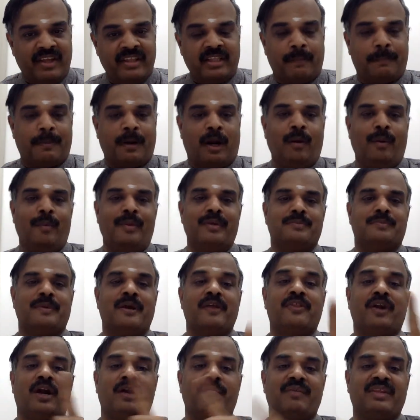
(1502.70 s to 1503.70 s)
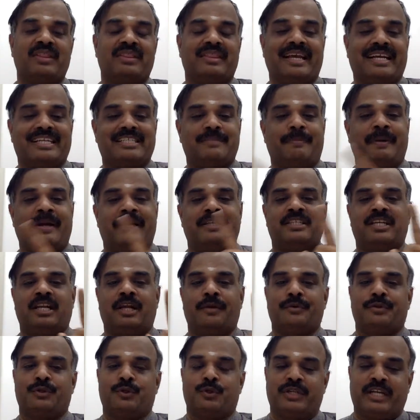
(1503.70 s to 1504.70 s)
the problem is based on with expansion or
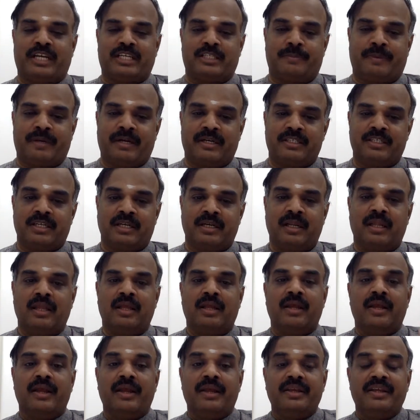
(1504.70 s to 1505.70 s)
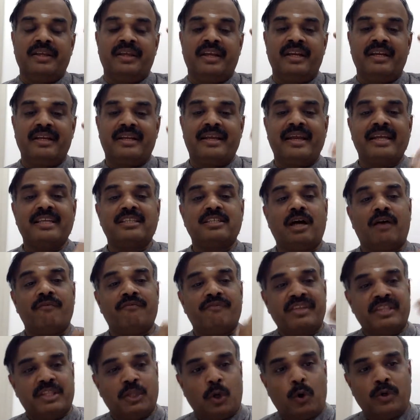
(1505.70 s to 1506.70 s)
without expansion. In case of
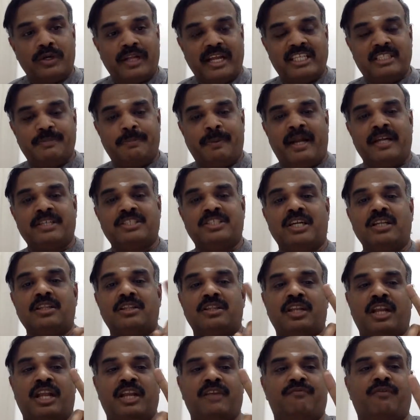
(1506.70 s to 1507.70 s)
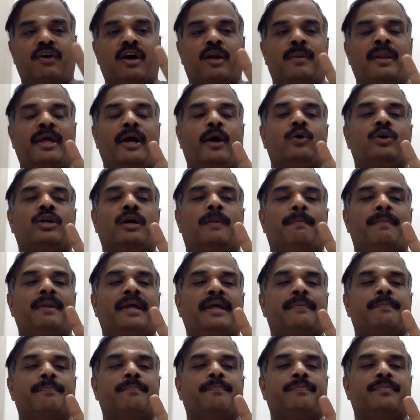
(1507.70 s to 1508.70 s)
without expansion, three formula you have to apply.
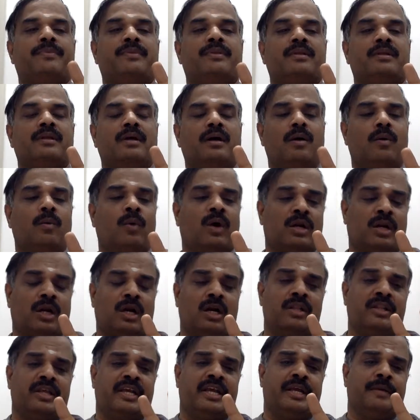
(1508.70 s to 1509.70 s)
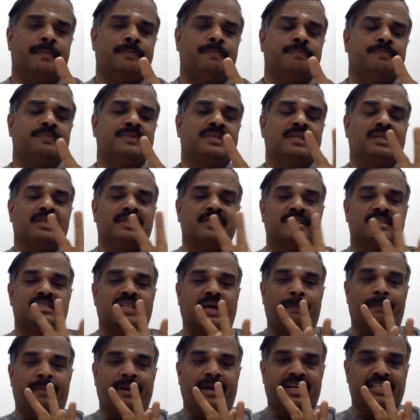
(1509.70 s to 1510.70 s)
What are all they?
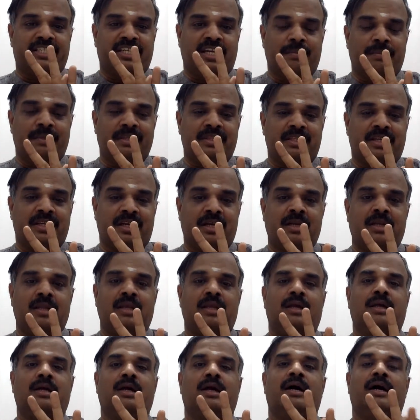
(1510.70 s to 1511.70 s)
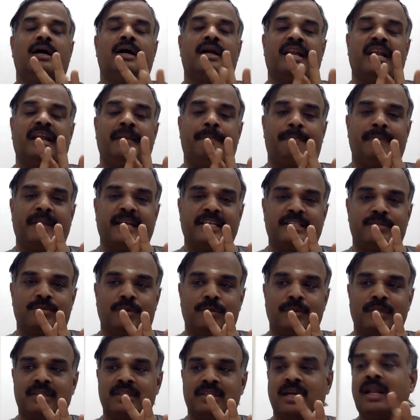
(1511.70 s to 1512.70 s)
Separation method, replacement
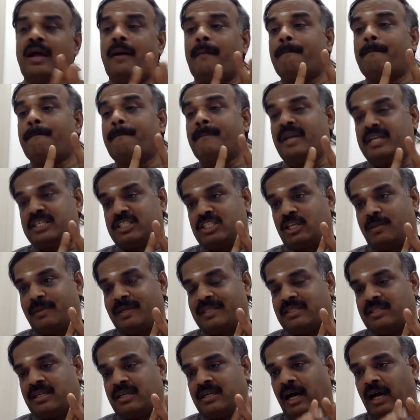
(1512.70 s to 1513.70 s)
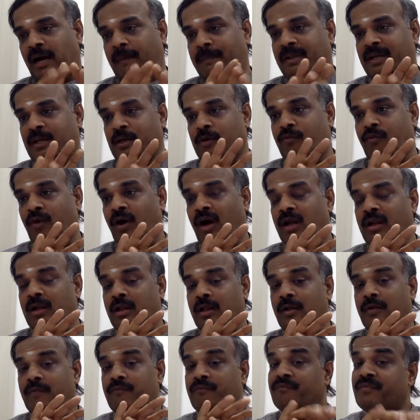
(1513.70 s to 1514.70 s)
method, mixed method applicable for
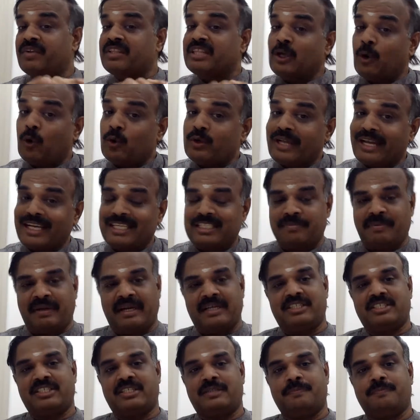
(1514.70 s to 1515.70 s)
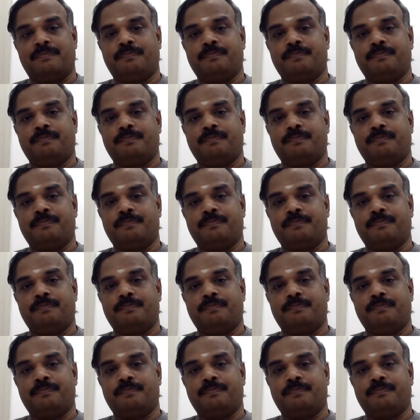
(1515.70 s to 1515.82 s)
without expansion.